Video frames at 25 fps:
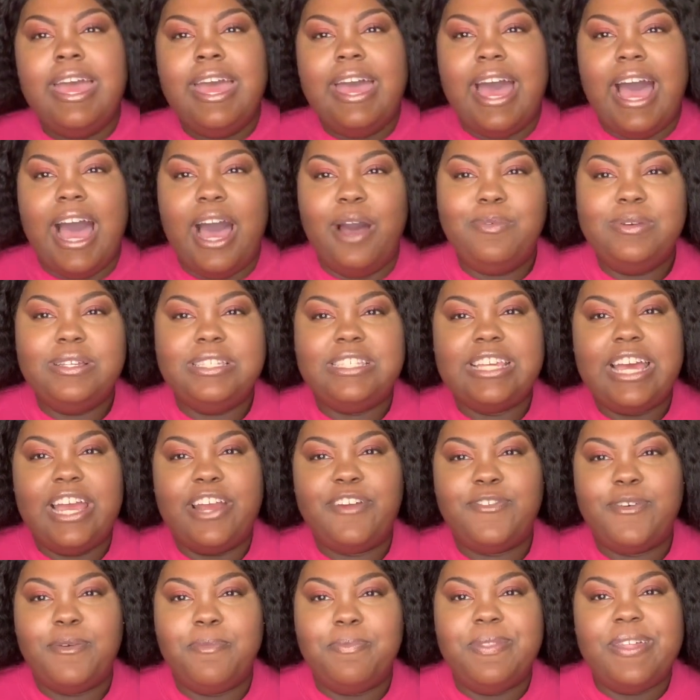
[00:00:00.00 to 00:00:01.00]
I would
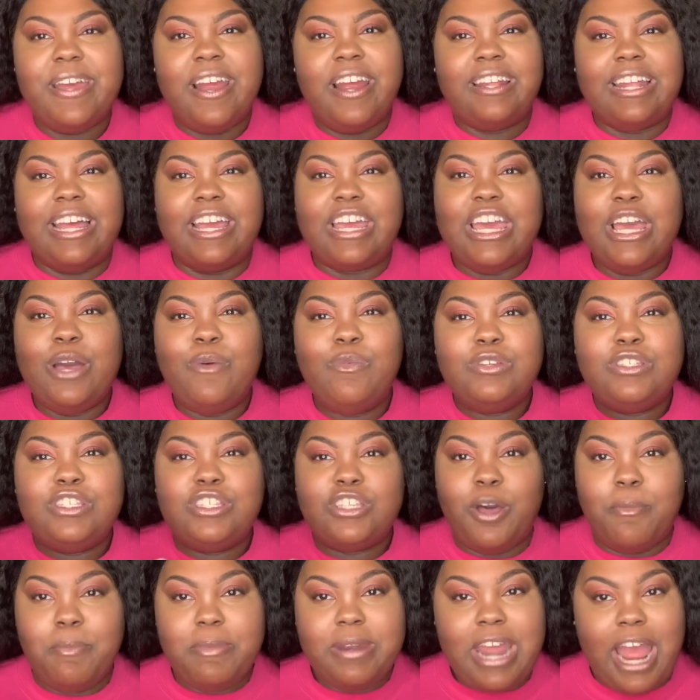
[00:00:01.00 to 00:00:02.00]
say from there, like, it was
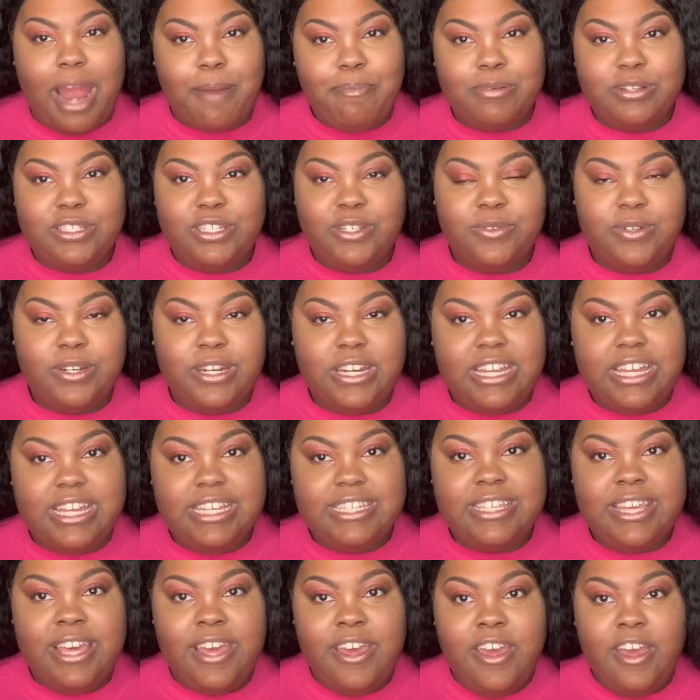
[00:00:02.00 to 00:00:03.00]
so many
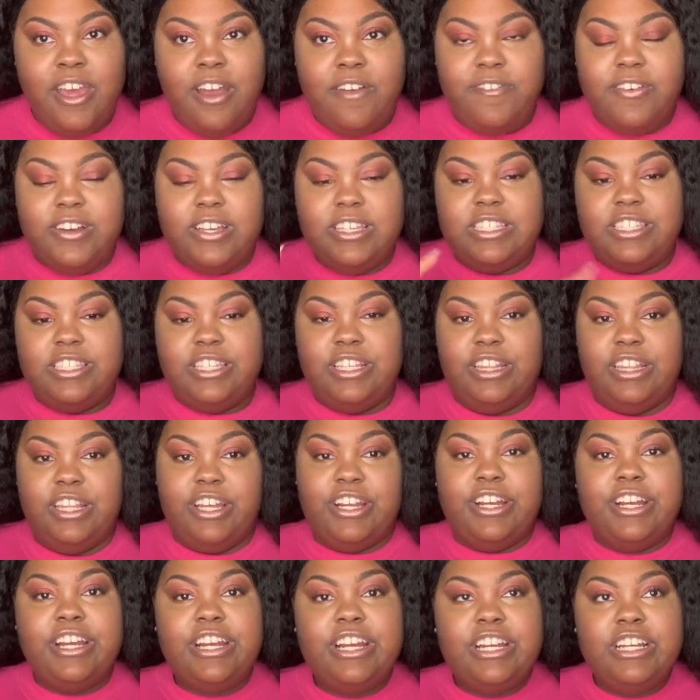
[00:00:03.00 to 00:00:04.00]
opportunities for us to
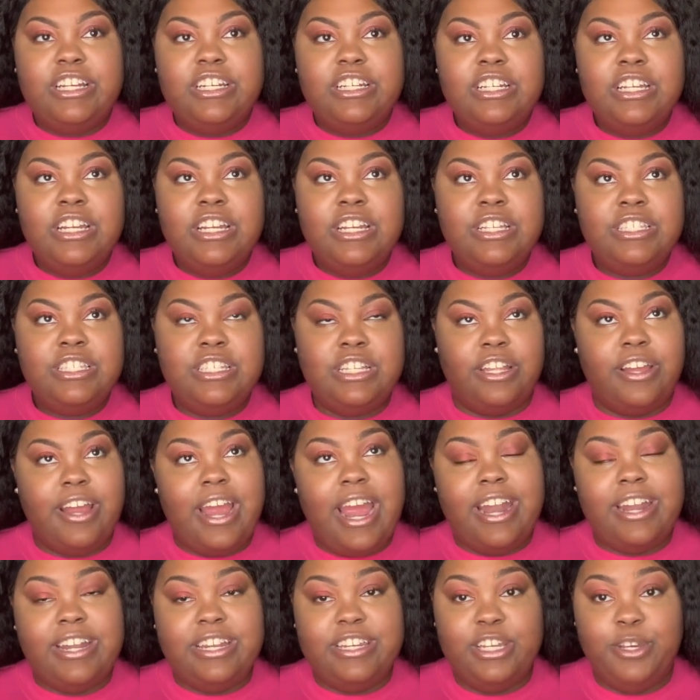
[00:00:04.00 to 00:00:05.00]
learn
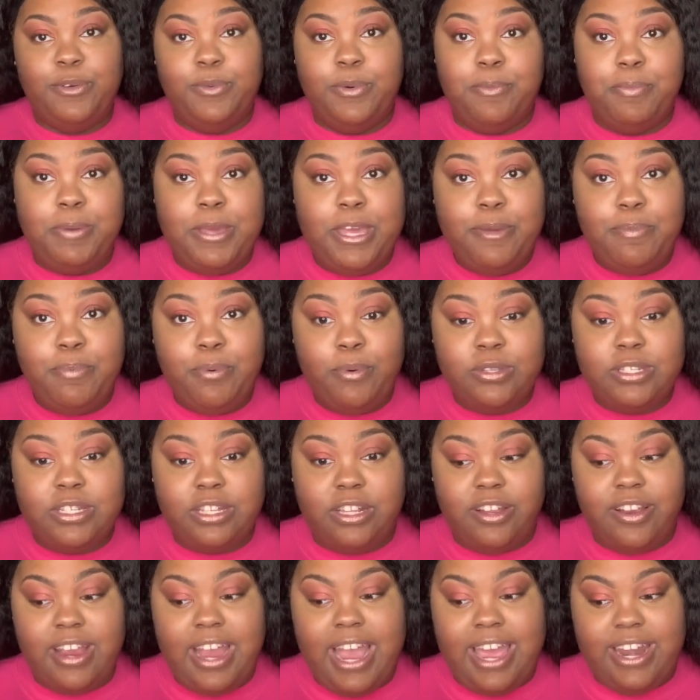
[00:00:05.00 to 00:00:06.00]
how to deal with people, to
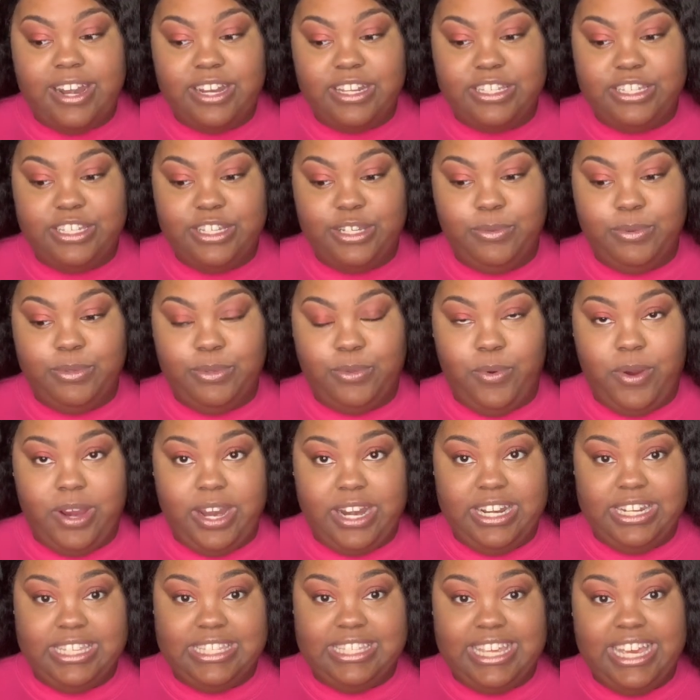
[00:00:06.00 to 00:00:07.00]
learn how to deal with
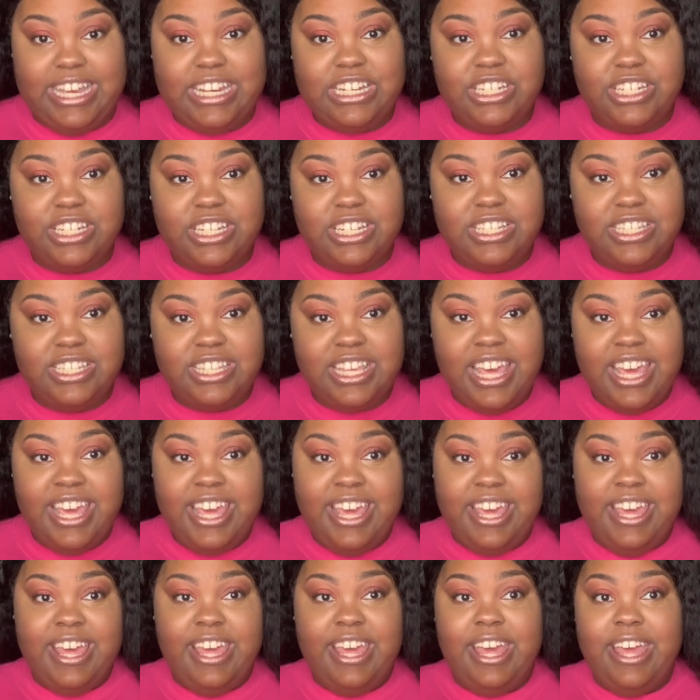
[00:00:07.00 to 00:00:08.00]
organizations,
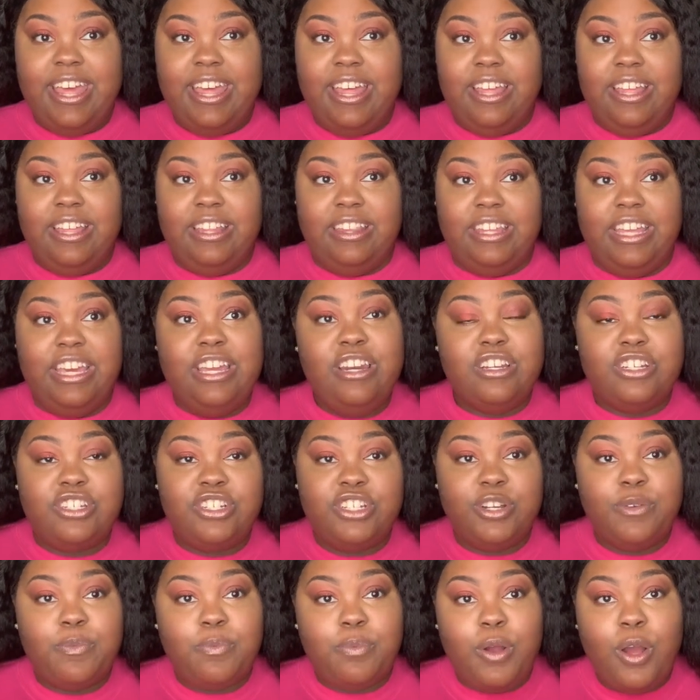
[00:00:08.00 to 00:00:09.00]

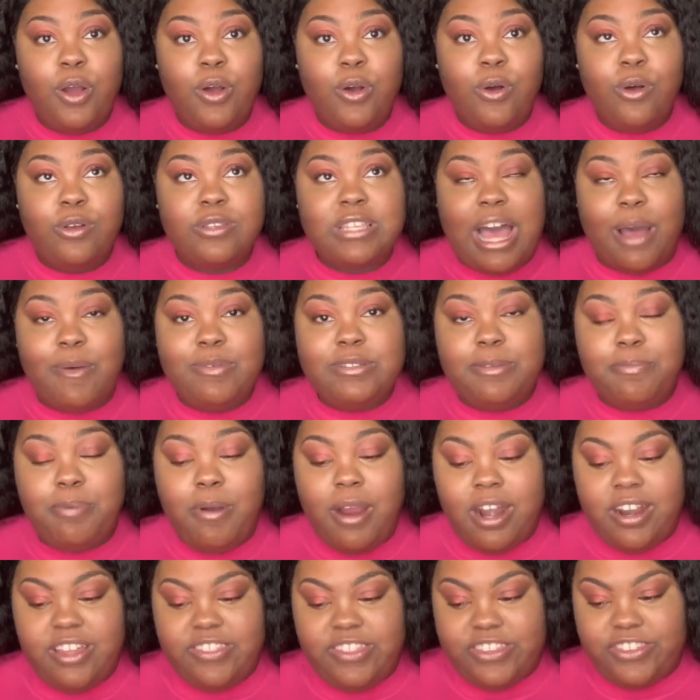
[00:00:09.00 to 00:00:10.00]
leadership roles. I was a
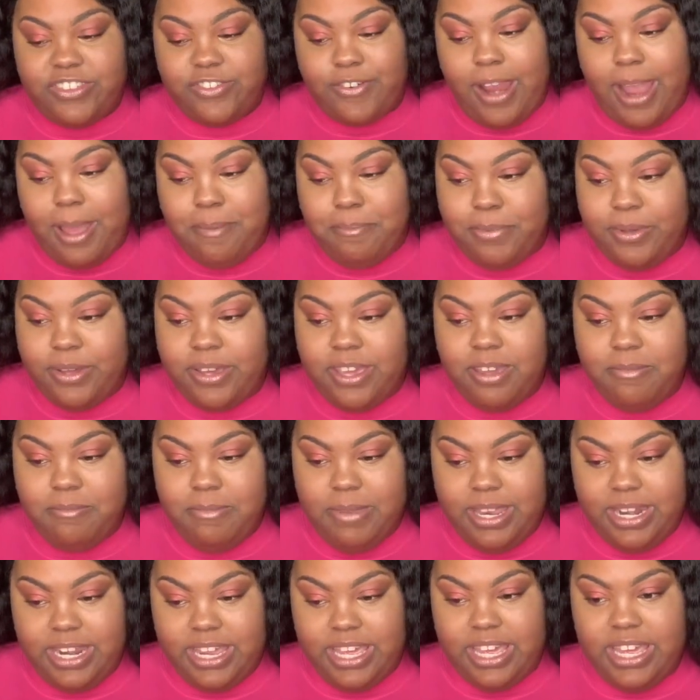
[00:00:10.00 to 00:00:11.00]
part of the scrapbook
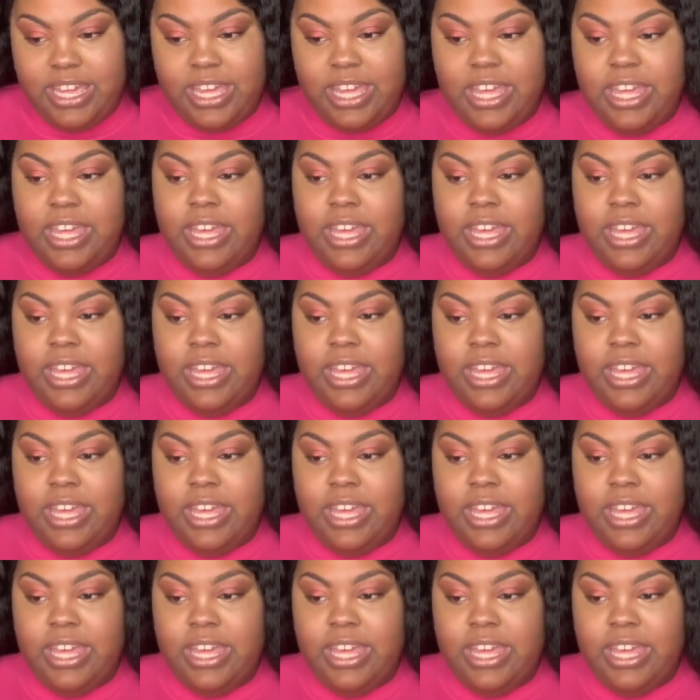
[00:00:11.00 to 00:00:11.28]
committee.